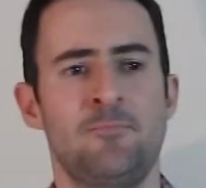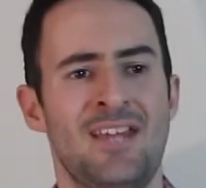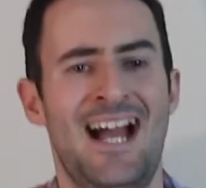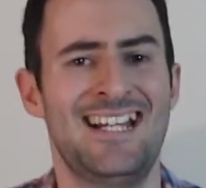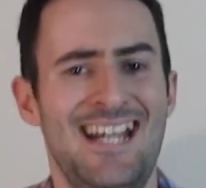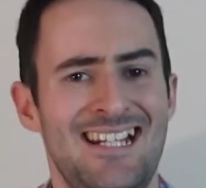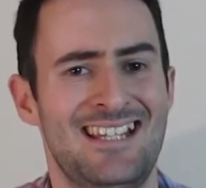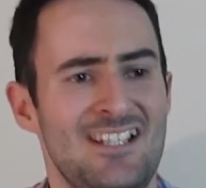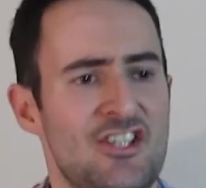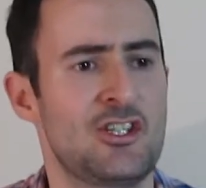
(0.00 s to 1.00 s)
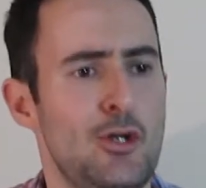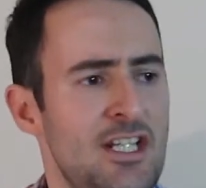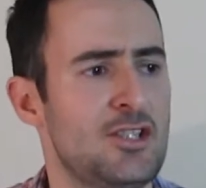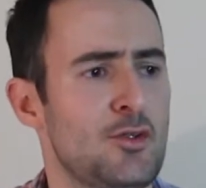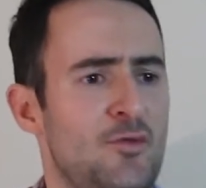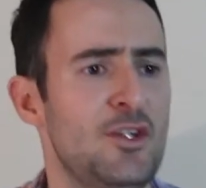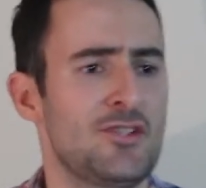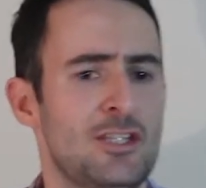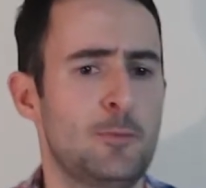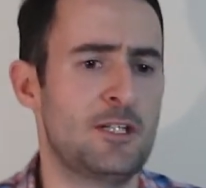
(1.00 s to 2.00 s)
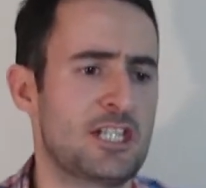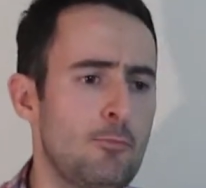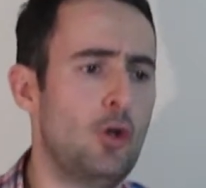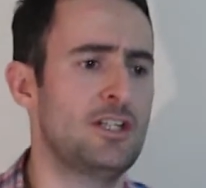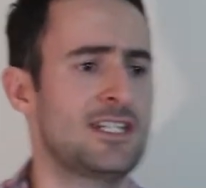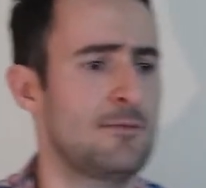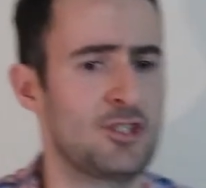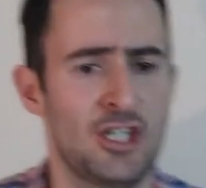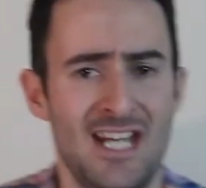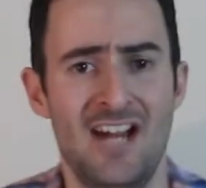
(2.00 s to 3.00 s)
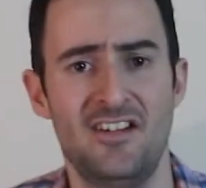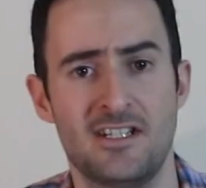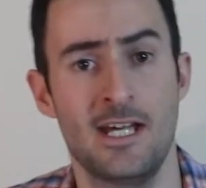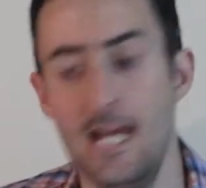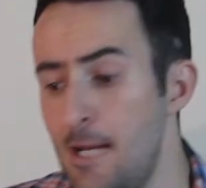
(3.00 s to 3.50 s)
Again, I think Sony sort of feels a little bit small in some certain areas